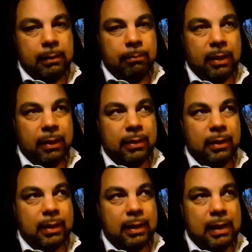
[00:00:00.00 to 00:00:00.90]
But
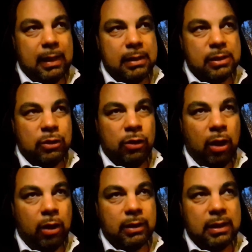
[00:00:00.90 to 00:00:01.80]
it is
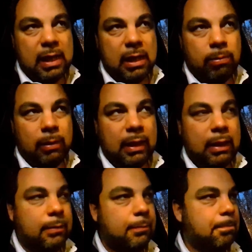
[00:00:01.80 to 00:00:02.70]
not
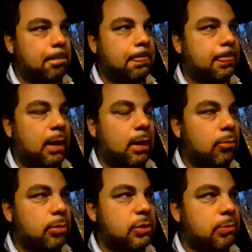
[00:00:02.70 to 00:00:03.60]
equally, how
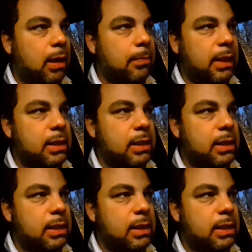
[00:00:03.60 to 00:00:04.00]
to describe it?